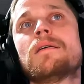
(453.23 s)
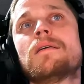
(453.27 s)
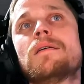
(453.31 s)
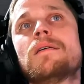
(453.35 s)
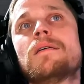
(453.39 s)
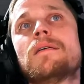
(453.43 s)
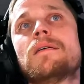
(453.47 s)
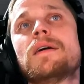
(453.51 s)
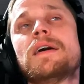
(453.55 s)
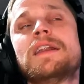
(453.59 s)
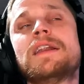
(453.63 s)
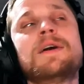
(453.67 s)

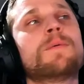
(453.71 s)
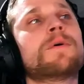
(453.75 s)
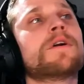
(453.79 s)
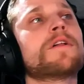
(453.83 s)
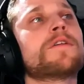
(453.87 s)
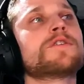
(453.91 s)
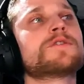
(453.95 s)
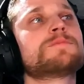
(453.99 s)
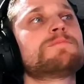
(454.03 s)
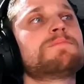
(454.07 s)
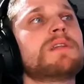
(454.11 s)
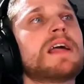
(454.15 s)
Any one of
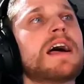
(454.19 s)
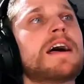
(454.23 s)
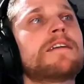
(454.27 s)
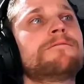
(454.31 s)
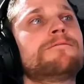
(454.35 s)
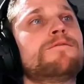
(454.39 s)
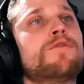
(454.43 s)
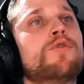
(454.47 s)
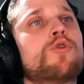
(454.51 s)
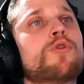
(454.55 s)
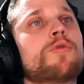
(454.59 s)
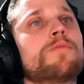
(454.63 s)
those
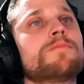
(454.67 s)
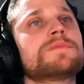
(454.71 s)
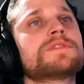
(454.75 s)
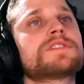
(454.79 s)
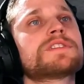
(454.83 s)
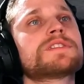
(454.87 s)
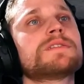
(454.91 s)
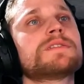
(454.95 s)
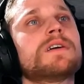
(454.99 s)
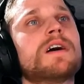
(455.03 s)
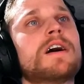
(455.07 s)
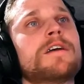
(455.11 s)

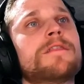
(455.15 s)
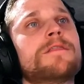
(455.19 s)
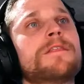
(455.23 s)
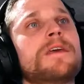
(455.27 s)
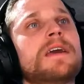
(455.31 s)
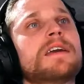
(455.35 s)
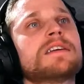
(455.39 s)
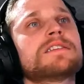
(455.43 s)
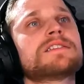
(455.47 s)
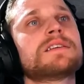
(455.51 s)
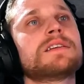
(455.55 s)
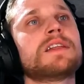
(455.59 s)
platforms I
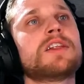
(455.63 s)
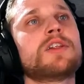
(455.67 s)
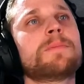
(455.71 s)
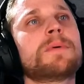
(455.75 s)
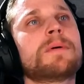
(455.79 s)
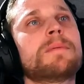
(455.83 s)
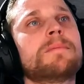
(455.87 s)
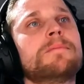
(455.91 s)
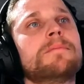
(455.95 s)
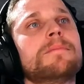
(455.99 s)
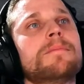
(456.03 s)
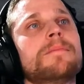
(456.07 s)
think is a little
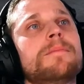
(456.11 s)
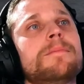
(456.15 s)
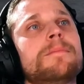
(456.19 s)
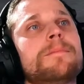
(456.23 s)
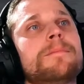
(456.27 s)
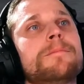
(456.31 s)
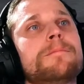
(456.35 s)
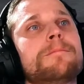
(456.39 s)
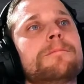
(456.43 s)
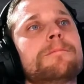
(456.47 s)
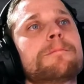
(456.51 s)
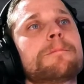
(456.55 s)
bit
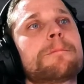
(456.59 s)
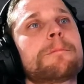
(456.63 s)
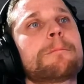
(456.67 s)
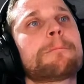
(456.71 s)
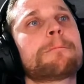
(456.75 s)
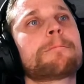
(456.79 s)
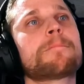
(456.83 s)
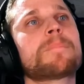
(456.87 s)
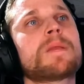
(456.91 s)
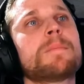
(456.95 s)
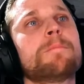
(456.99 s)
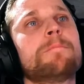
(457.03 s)

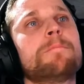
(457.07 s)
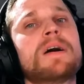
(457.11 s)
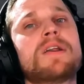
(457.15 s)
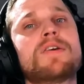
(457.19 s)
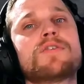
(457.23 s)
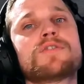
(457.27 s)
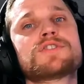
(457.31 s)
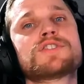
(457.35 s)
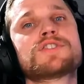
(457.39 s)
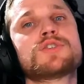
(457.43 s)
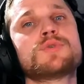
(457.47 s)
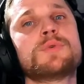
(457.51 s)

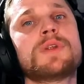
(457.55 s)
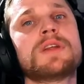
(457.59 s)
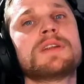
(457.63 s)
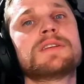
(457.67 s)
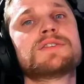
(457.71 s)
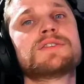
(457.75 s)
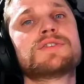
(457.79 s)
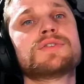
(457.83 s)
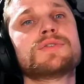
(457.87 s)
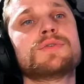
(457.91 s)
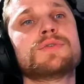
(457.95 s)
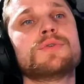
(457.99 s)
better
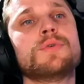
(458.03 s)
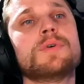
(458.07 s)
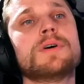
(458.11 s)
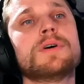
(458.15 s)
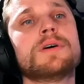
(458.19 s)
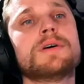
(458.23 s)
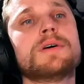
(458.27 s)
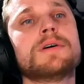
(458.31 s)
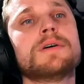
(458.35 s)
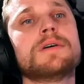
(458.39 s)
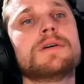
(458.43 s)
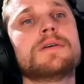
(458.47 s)
suited
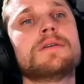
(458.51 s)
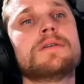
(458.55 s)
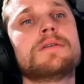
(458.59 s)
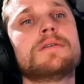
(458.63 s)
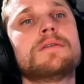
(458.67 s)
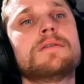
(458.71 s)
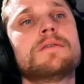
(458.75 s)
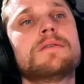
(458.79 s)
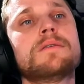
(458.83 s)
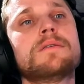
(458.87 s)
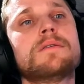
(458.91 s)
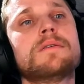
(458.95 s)
to
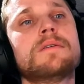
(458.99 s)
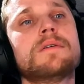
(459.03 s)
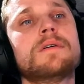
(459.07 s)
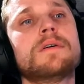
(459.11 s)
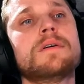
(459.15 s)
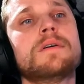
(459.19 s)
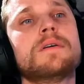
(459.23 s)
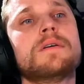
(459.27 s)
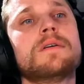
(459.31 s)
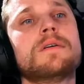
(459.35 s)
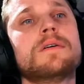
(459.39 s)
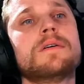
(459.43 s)

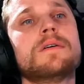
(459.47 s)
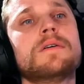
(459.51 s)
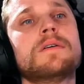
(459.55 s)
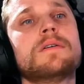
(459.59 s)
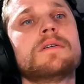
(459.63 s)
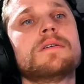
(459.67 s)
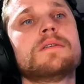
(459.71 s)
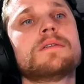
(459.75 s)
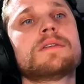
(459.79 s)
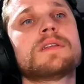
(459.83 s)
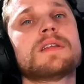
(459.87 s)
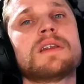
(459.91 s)

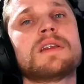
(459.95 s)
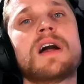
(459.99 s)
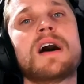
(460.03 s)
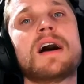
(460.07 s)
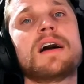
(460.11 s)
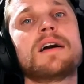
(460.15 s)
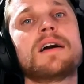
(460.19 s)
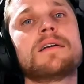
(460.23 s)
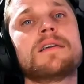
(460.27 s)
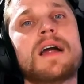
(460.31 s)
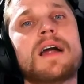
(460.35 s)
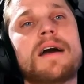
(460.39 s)
the
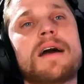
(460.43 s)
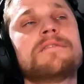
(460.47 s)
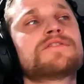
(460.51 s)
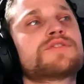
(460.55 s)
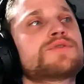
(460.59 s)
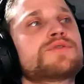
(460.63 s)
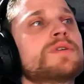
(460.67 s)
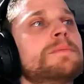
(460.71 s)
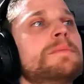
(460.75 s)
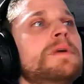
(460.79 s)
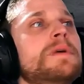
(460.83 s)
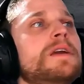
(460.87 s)
live
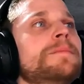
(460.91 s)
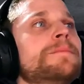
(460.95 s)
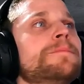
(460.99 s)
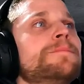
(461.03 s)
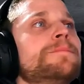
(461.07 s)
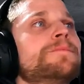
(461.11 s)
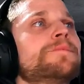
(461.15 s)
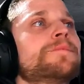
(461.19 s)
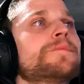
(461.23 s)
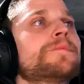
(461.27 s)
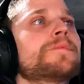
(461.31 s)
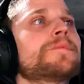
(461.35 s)
streaming.
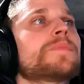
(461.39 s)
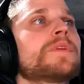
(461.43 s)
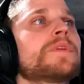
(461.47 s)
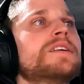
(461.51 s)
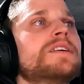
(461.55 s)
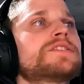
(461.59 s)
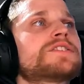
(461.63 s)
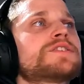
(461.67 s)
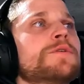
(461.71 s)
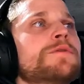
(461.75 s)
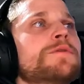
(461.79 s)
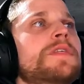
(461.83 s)
I
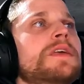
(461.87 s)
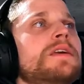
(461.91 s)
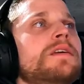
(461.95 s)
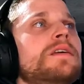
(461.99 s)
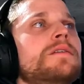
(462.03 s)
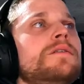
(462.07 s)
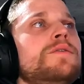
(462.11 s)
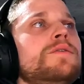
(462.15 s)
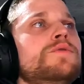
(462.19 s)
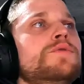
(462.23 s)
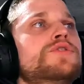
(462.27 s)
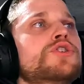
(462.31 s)
just don't think
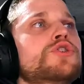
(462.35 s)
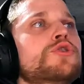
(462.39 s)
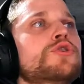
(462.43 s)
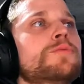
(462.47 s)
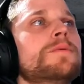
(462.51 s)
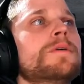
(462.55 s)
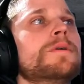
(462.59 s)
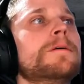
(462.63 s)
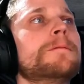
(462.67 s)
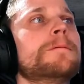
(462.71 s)
YouTube